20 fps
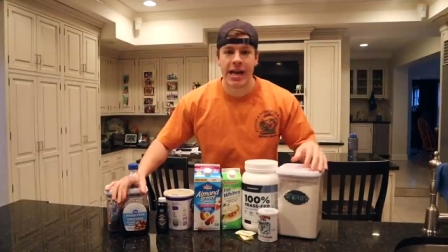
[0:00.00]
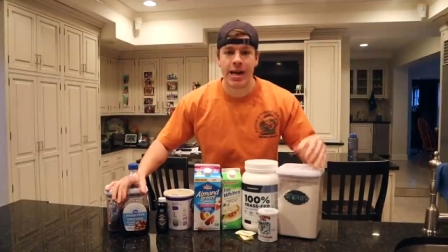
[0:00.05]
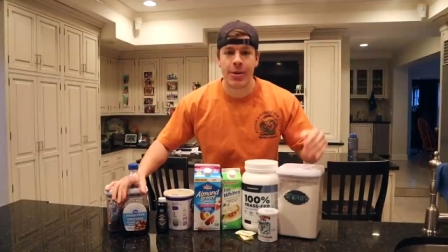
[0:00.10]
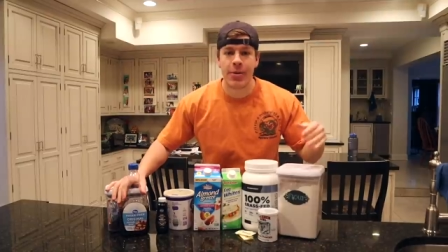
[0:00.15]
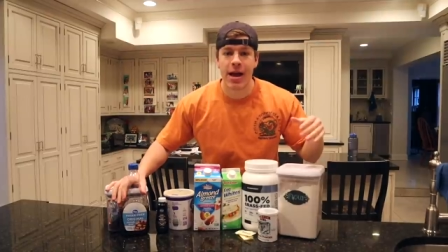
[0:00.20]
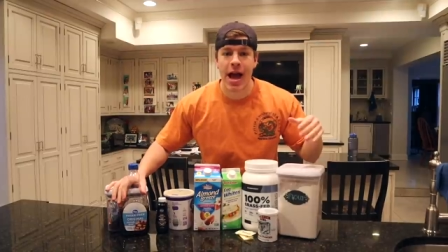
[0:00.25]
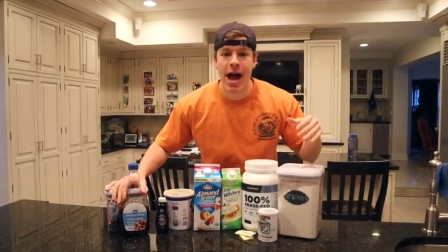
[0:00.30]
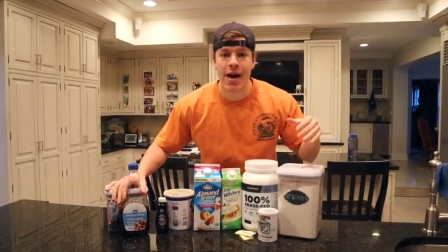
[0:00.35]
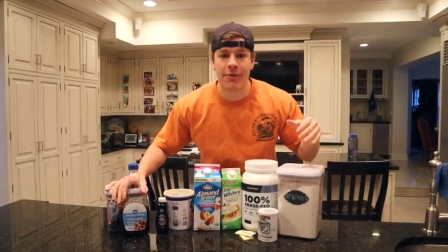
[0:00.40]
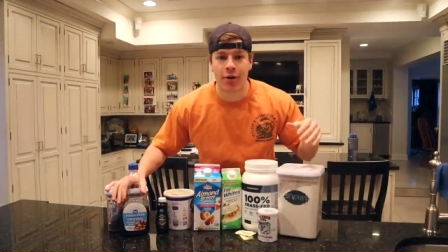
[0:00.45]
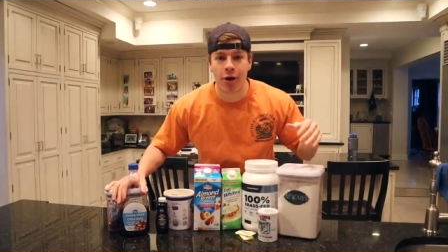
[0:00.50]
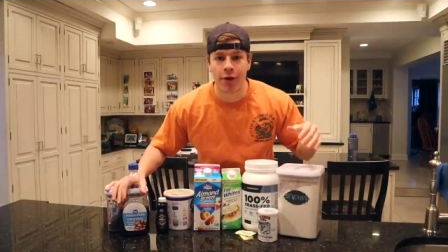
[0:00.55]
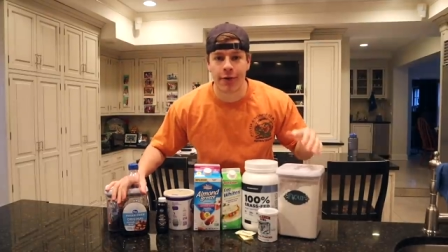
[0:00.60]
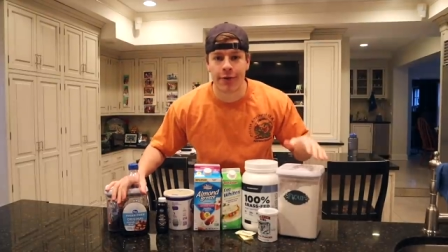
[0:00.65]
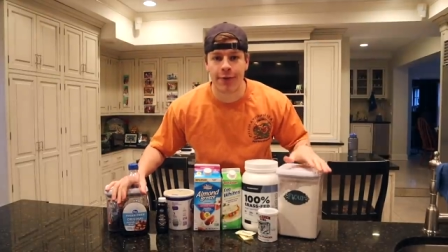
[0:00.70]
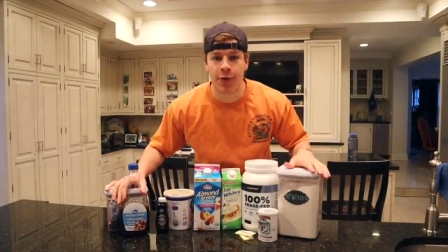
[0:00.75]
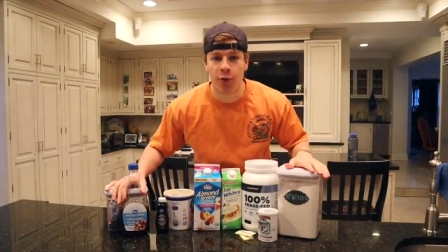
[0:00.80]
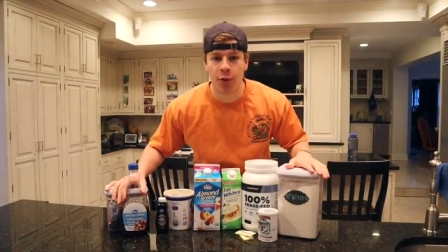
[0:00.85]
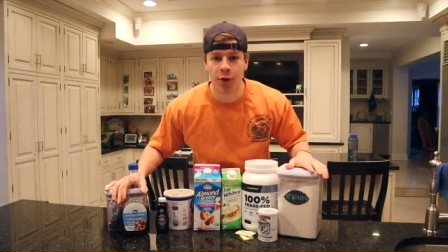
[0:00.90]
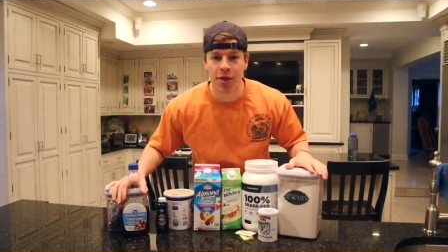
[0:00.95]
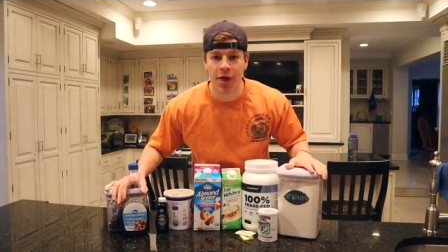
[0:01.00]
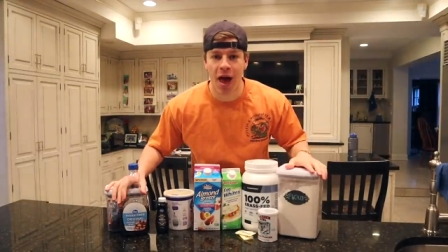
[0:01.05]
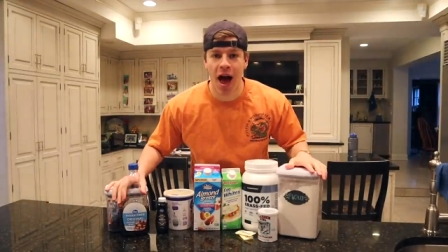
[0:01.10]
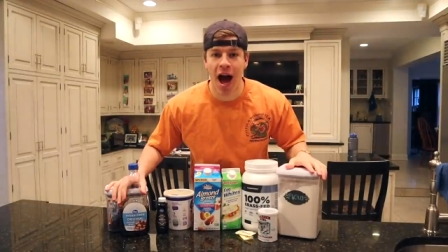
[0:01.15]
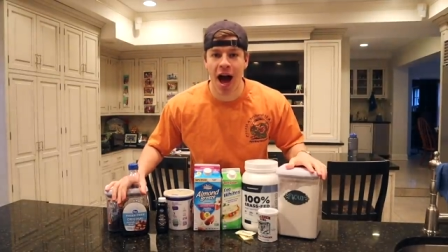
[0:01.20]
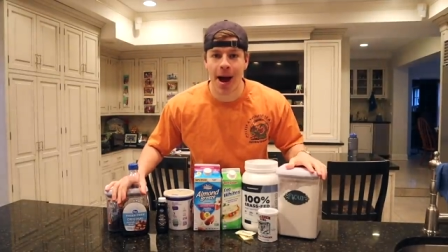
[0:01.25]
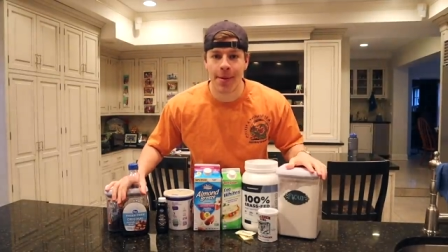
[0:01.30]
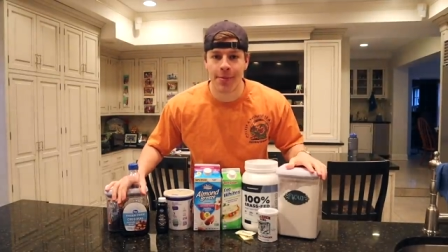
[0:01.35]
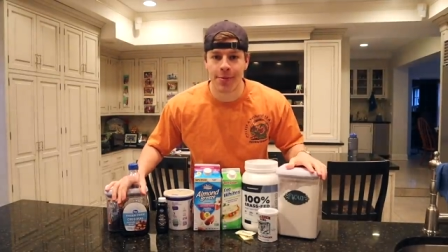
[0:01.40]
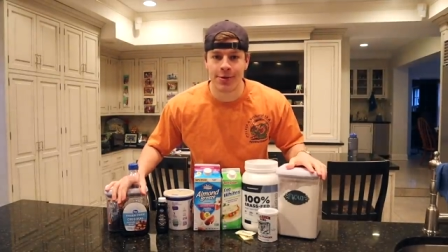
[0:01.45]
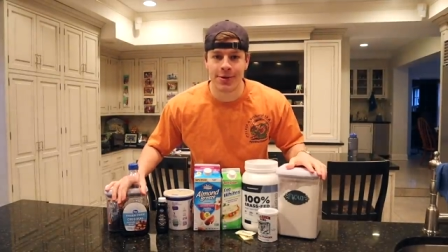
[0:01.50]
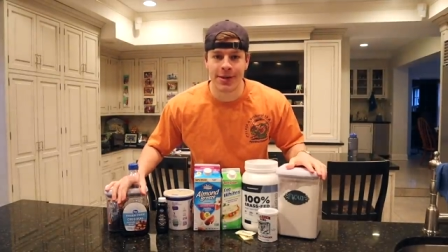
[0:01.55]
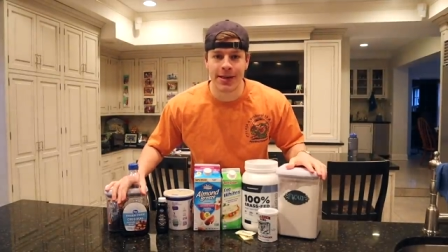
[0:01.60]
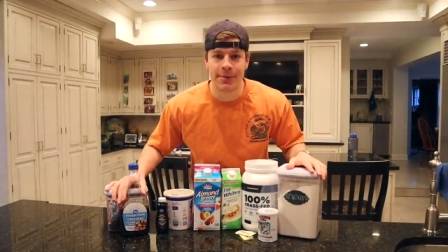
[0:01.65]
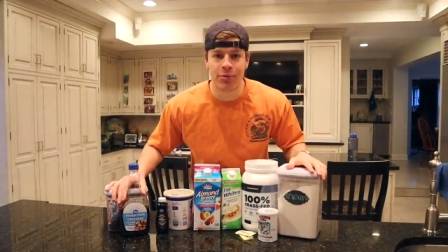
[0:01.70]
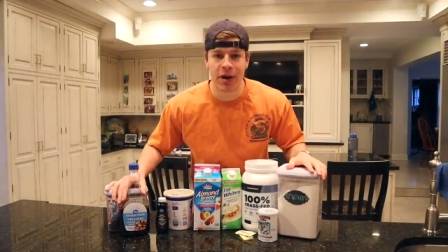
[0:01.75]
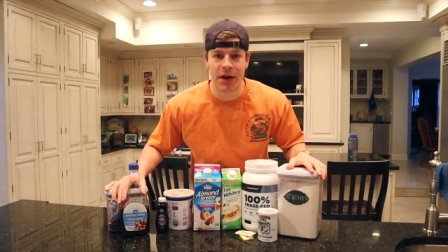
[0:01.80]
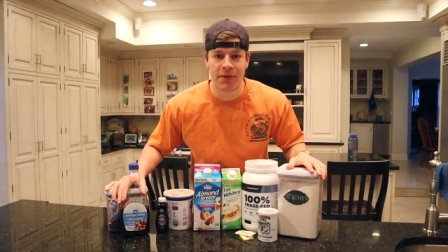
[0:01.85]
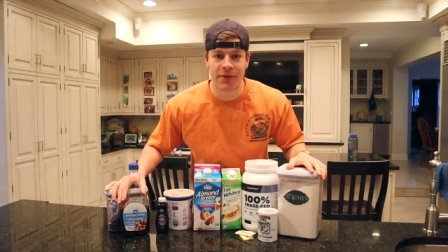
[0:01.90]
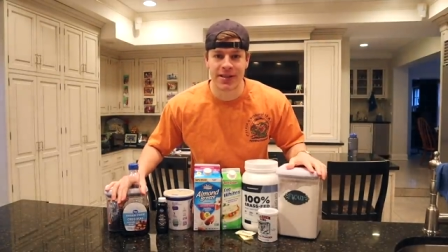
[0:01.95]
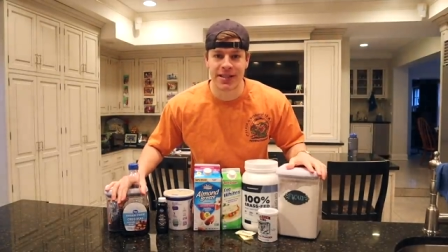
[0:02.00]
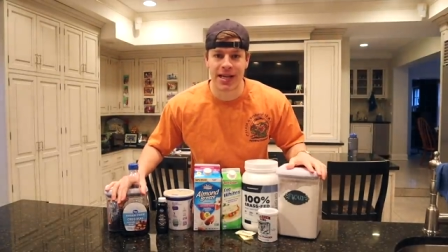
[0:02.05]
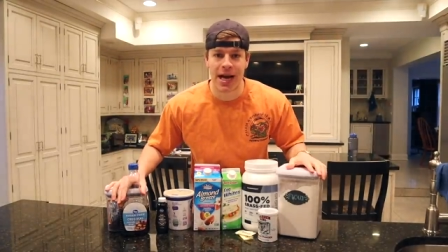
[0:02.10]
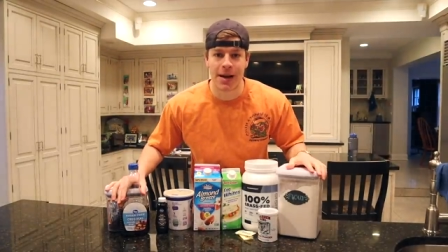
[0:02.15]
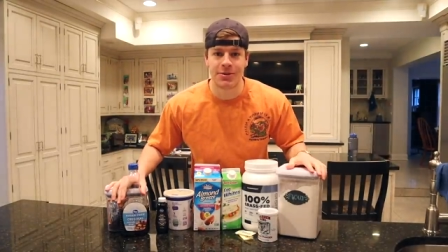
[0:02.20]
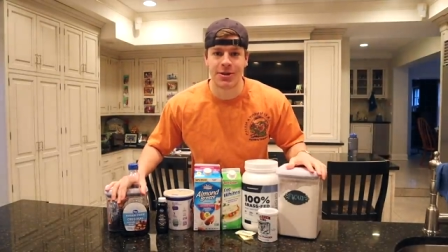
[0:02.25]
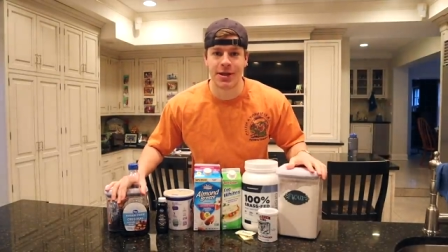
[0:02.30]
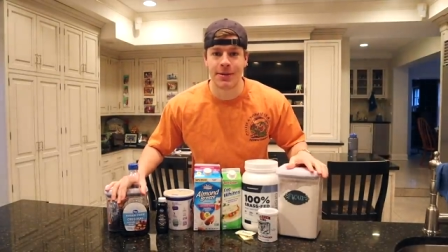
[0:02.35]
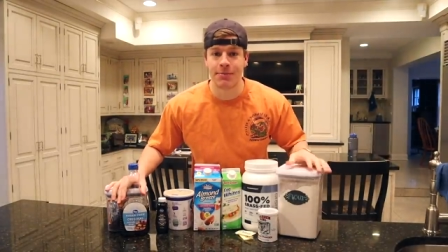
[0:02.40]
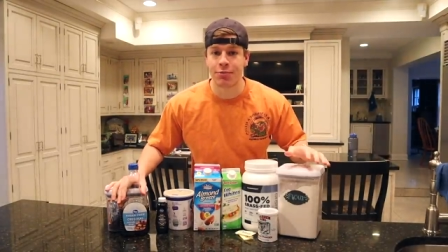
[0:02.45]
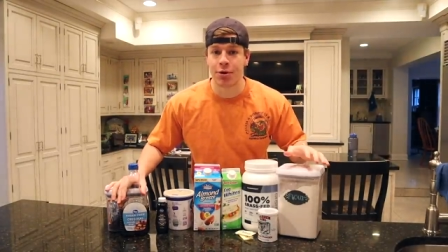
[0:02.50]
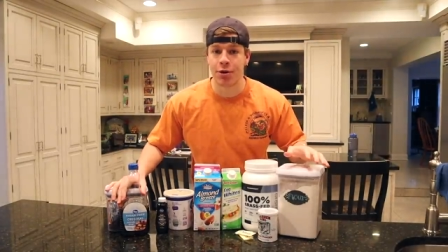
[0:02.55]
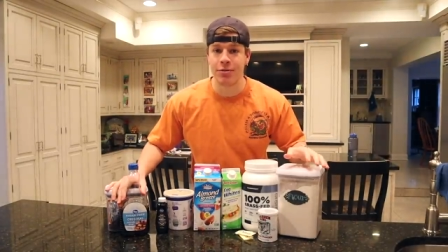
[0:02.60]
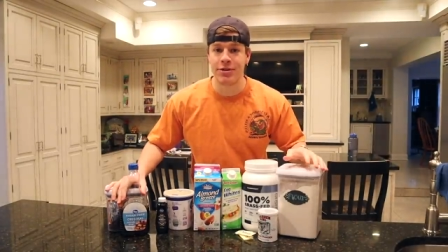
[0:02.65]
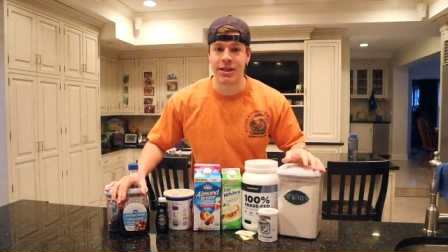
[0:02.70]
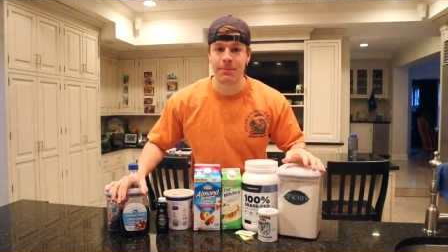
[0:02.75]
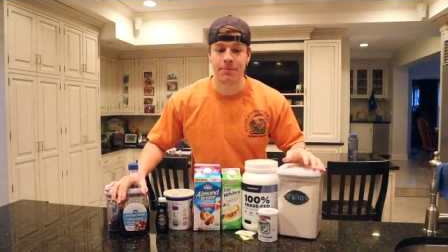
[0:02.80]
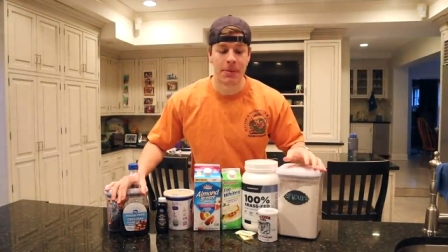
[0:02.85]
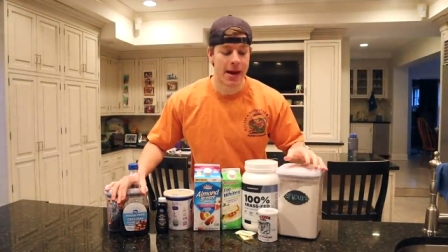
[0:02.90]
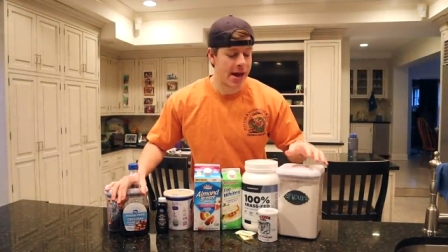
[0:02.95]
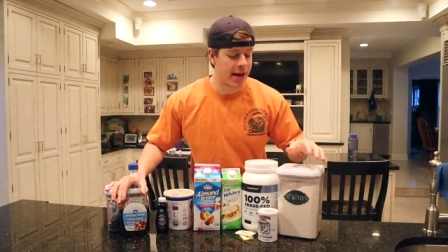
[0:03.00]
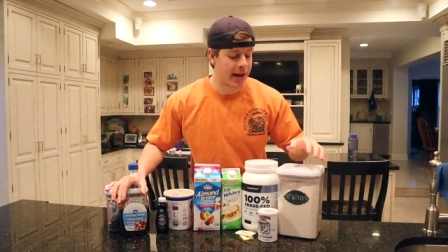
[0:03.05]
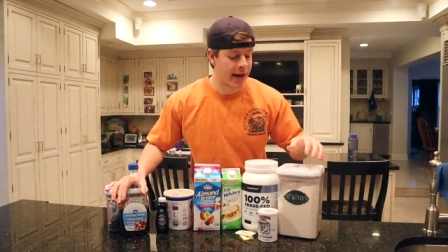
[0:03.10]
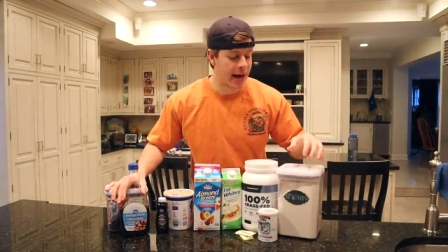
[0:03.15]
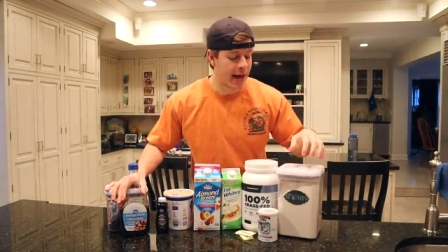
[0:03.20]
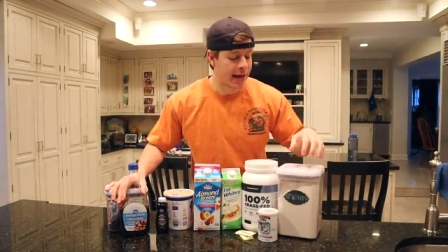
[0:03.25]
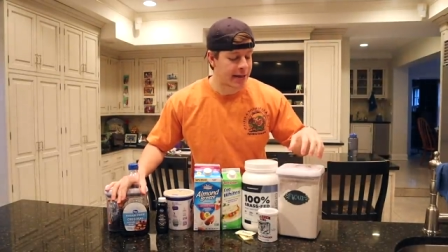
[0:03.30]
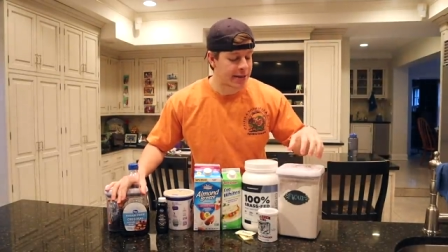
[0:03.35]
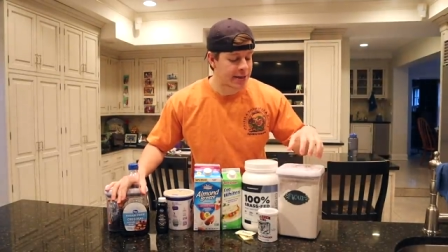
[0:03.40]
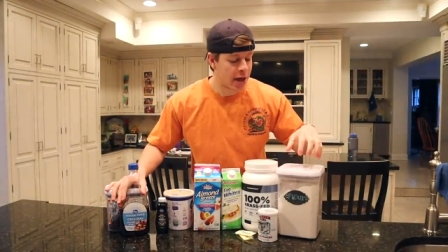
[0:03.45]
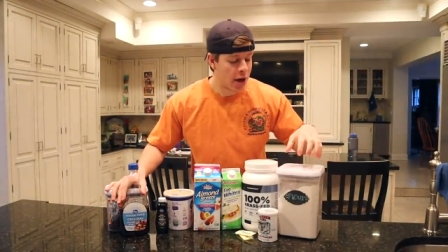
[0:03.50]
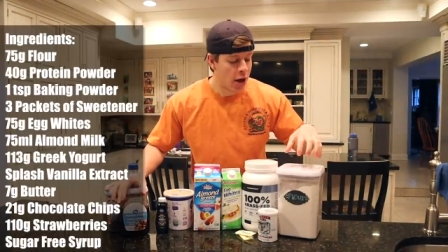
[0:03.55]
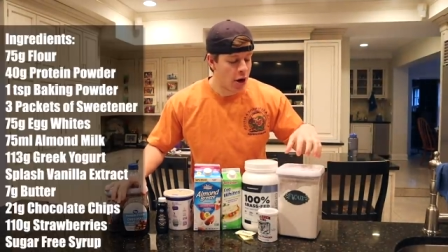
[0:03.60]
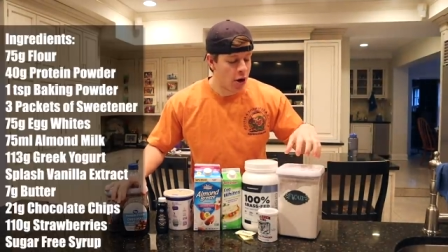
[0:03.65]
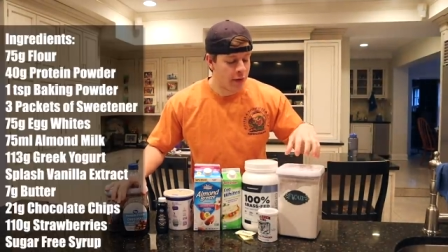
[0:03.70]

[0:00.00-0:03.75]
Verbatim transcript: Here we have our 4th high protein breakfast option, protein pancakes.